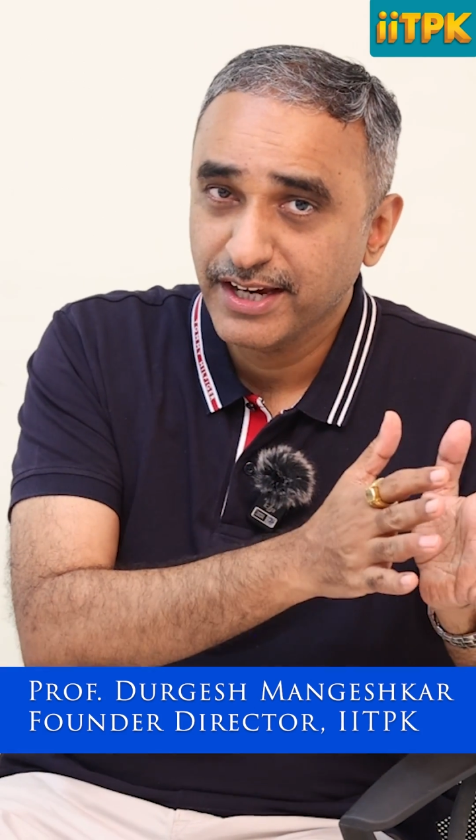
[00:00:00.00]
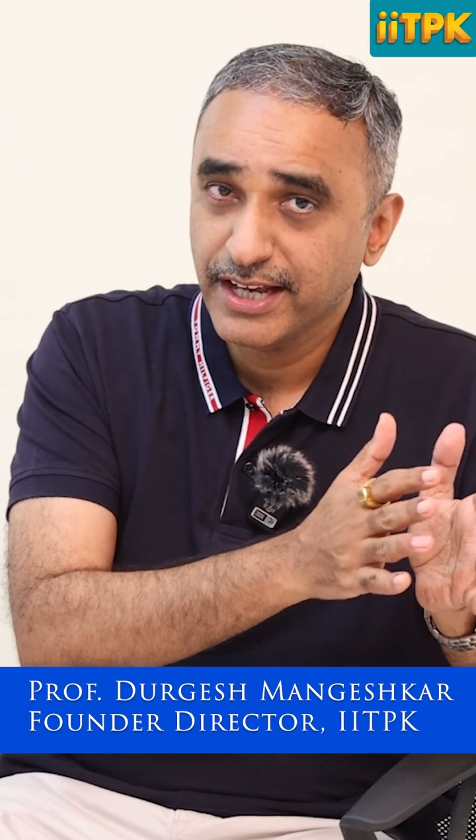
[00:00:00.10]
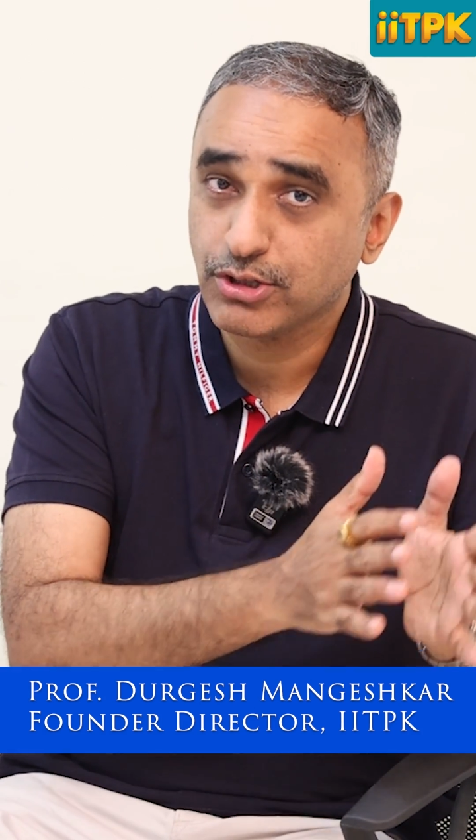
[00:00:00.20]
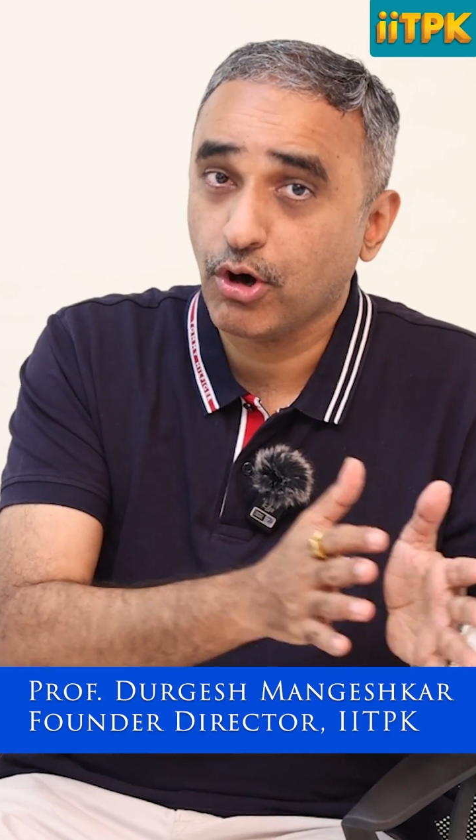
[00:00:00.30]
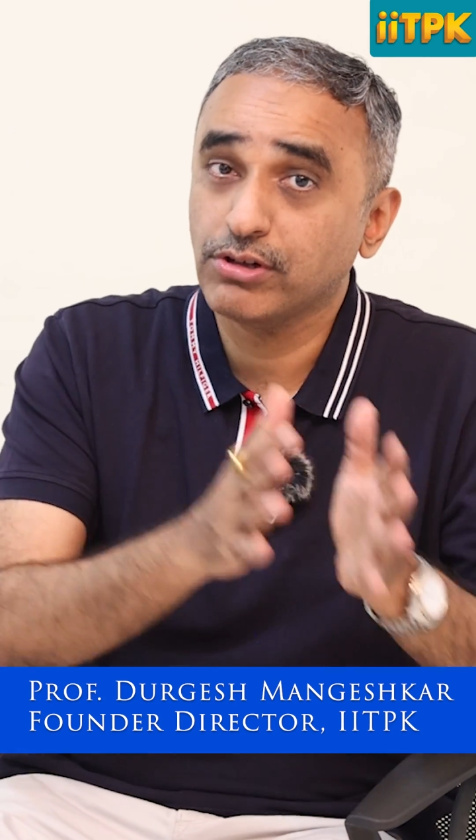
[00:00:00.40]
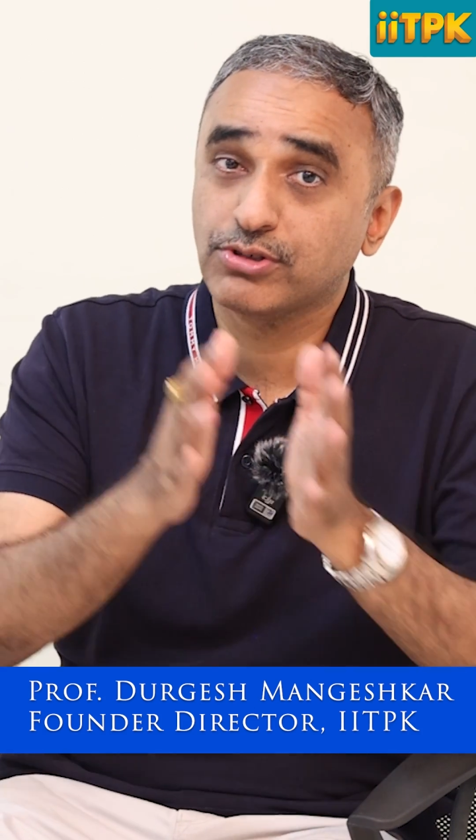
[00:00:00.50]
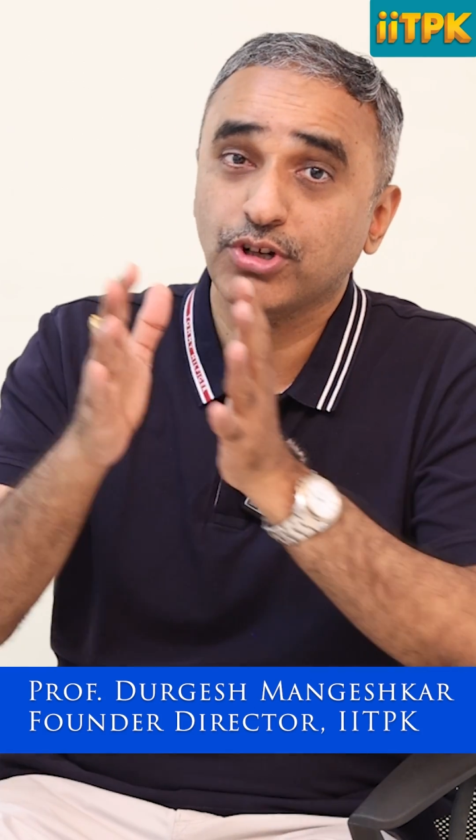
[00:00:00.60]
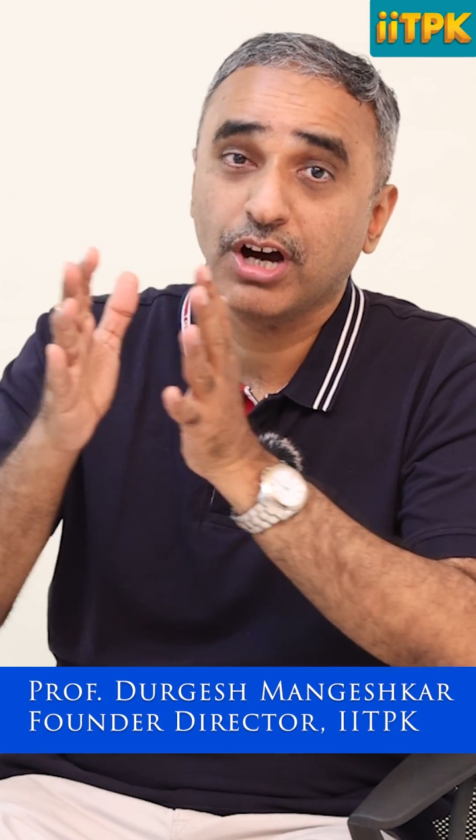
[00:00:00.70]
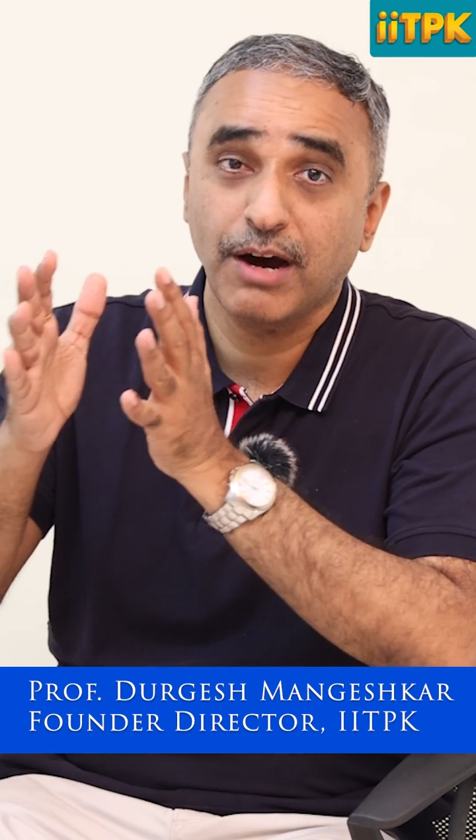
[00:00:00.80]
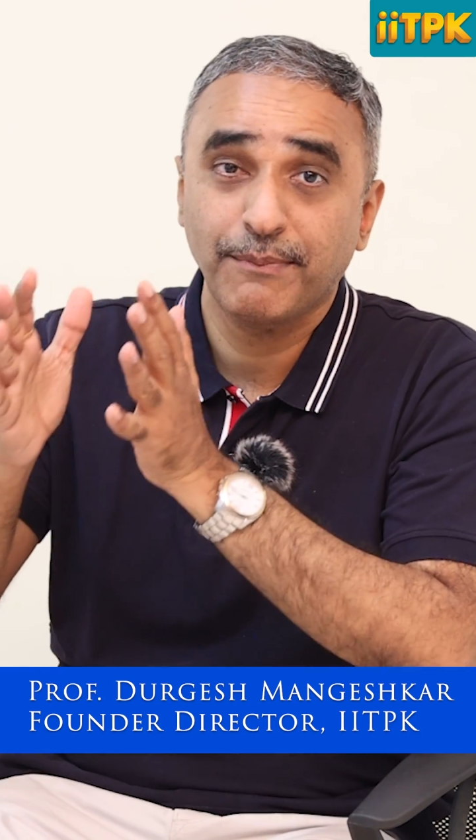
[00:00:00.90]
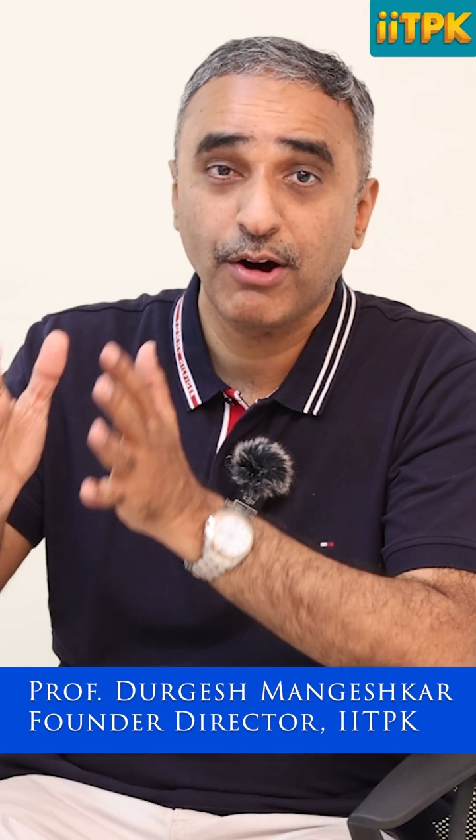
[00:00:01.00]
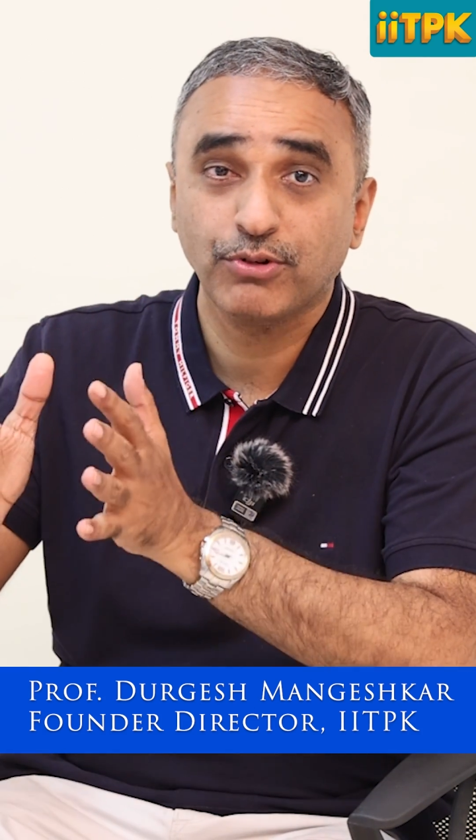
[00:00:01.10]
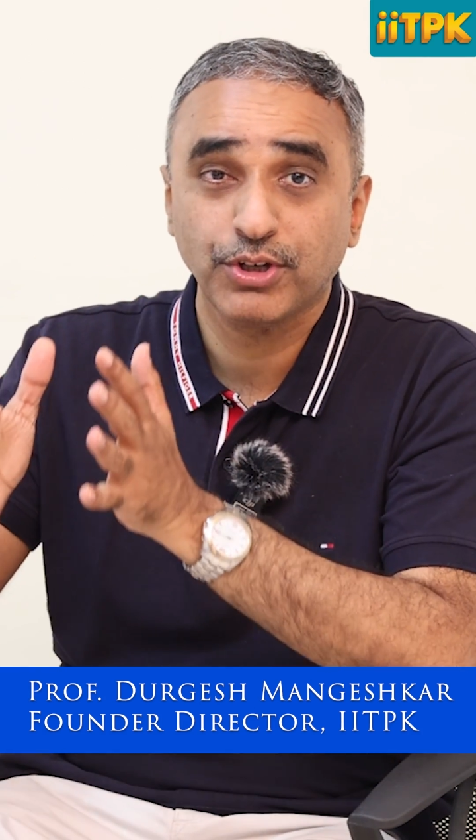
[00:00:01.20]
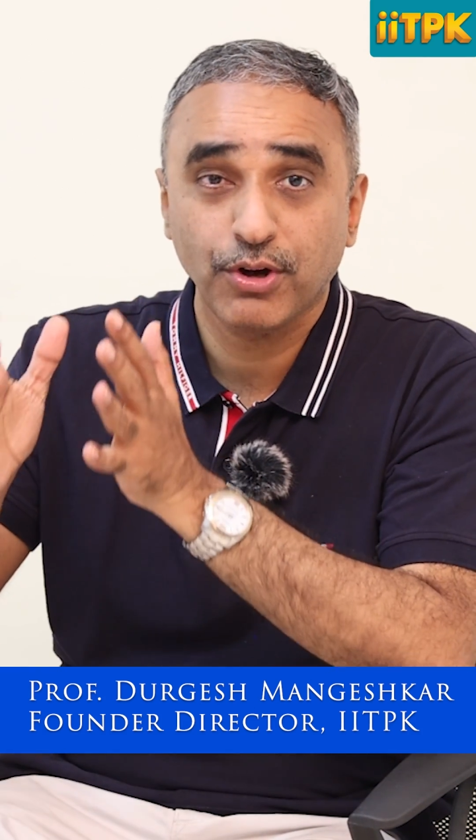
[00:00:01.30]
it's also about